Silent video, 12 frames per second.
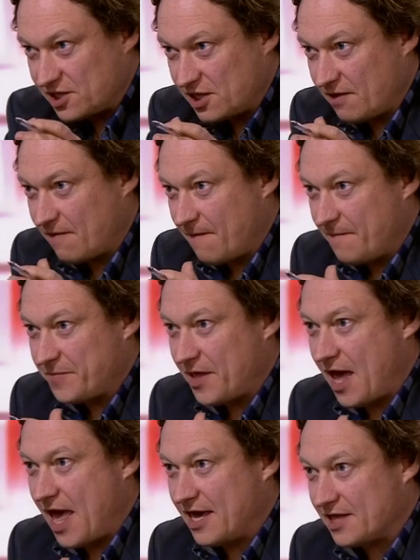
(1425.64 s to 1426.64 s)
is
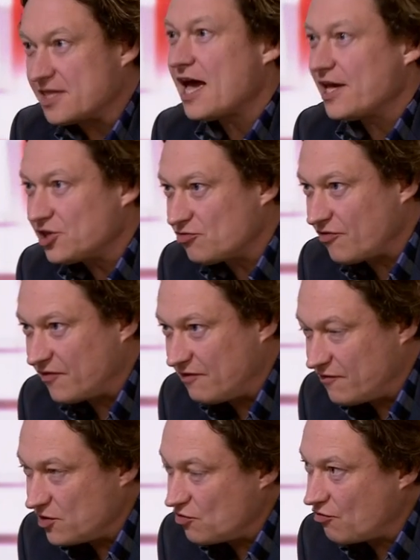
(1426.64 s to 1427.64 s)
a catastrophe
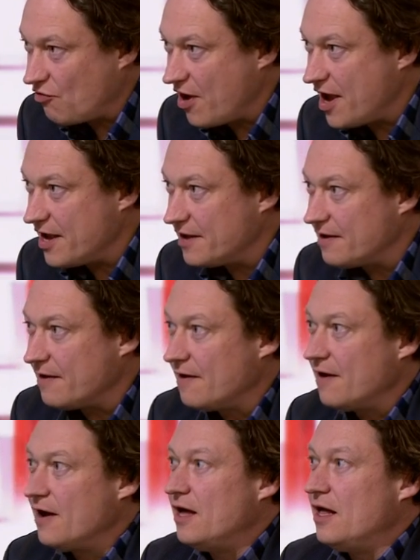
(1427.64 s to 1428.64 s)
for Ukraine.
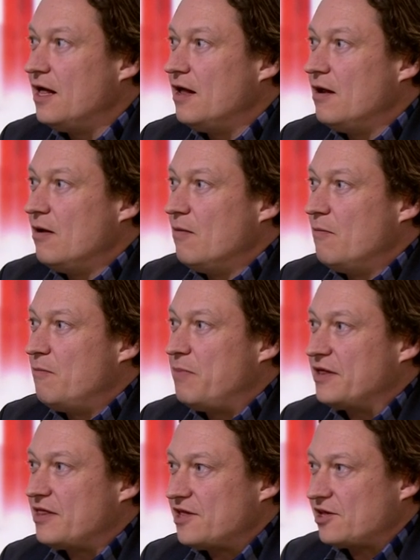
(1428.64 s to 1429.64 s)

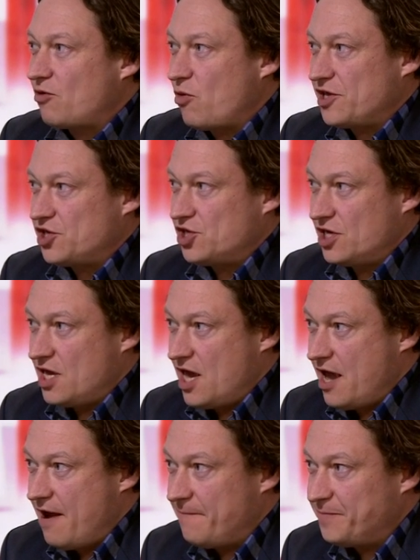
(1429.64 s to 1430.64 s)
But there's a question
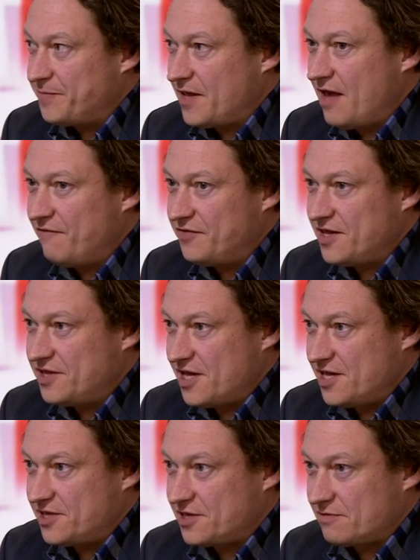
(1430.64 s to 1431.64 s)
here. If this
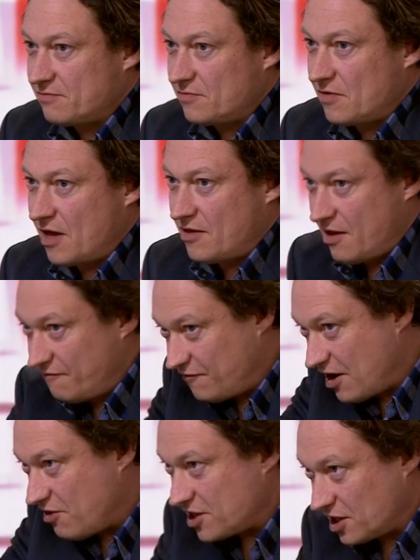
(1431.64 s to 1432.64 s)
is, and
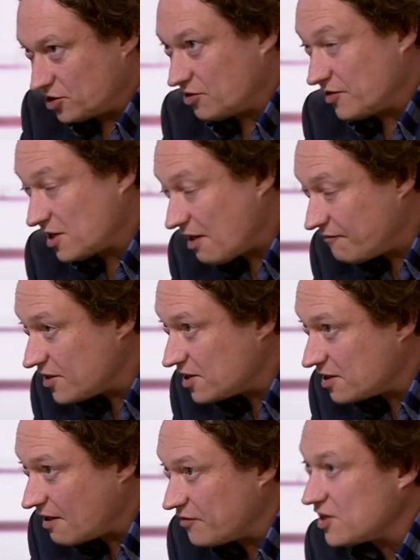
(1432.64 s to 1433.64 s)
Vera touched on this,
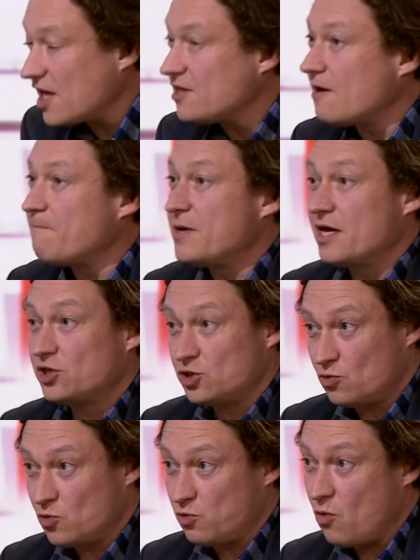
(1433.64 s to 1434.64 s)
if this ends up being a
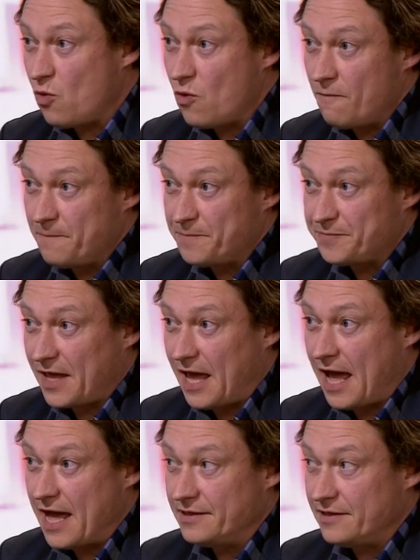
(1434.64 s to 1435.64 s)
short war,
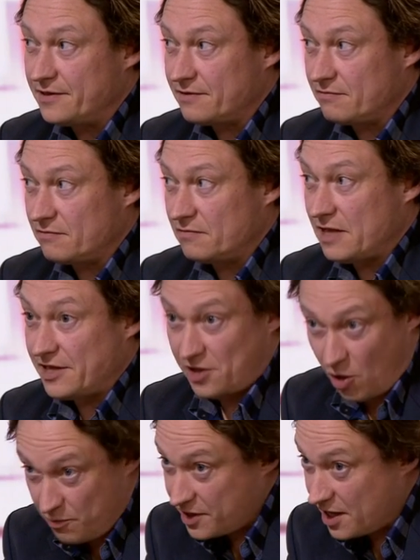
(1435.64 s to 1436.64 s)
and let's
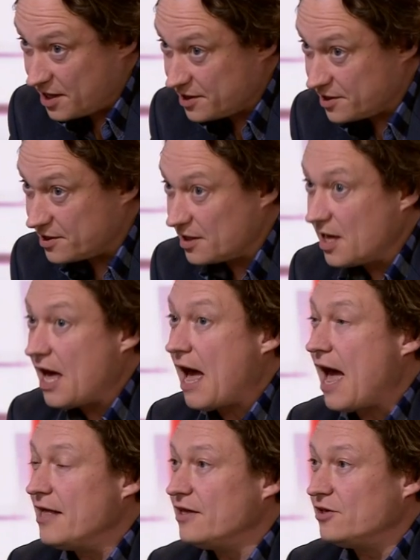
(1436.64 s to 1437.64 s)
hope it is,
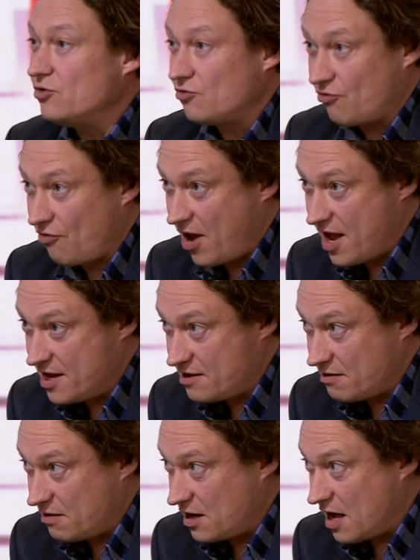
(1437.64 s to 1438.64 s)
and that
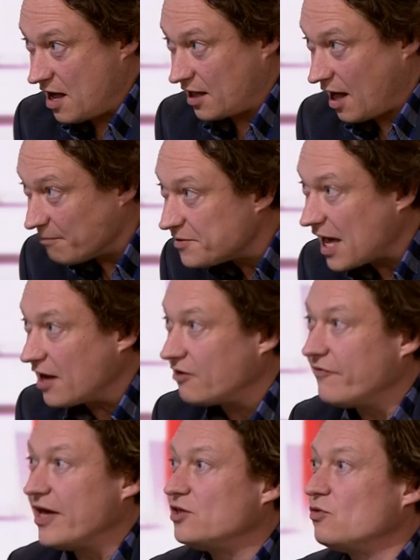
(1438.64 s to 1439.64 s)
Ukraine comes out
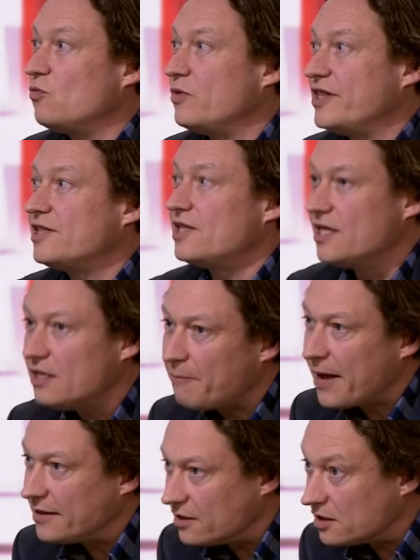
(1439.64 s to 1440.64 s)
of it with its
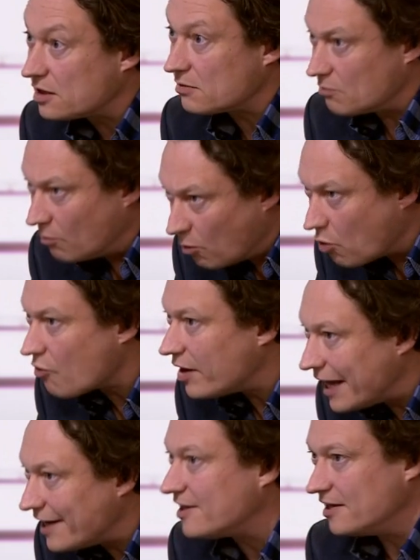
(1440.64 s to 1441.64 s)
independence more or
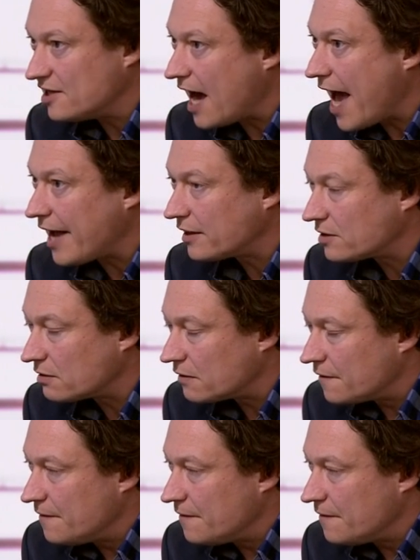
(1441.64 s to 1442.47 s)
less intact,